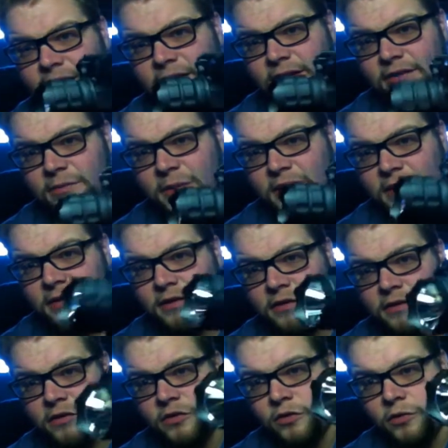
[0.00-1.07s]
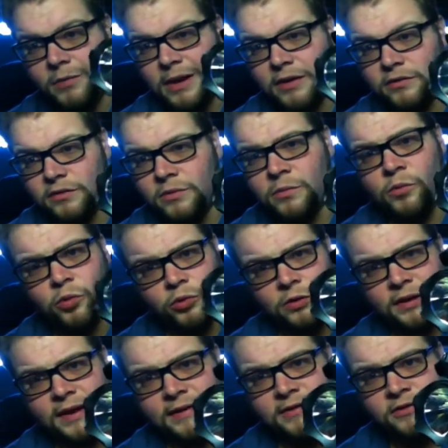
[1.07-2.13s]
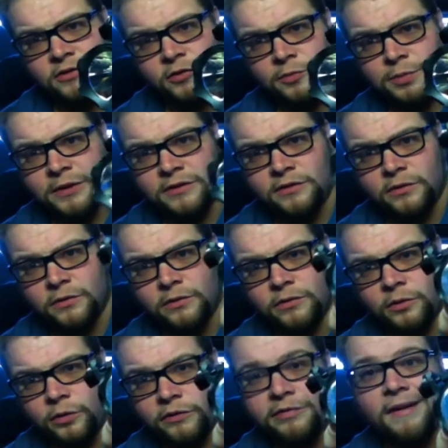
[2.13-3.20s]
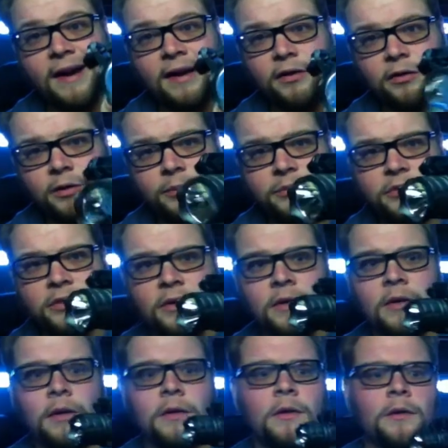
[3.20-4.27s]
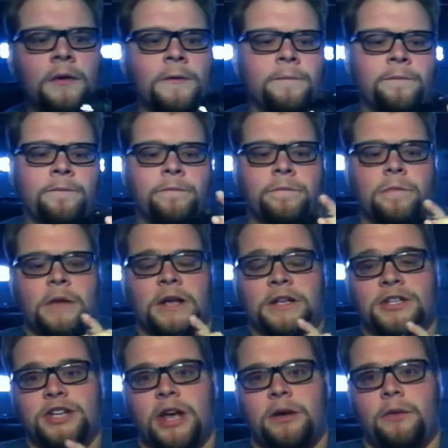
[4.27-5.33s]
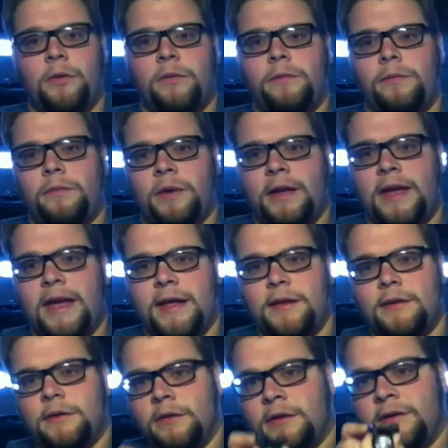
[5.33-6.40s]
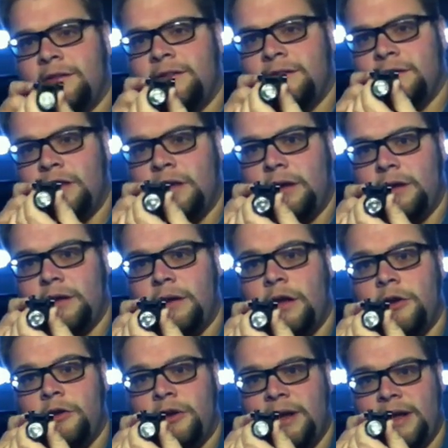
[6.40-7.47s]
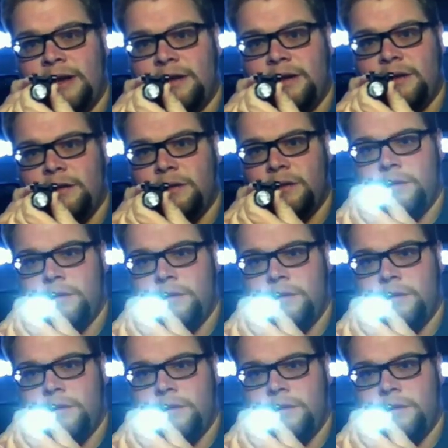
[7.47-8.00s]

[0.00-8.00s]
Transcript: is meant to mount more or less to pistols or firearms in general. Again, this is the 190,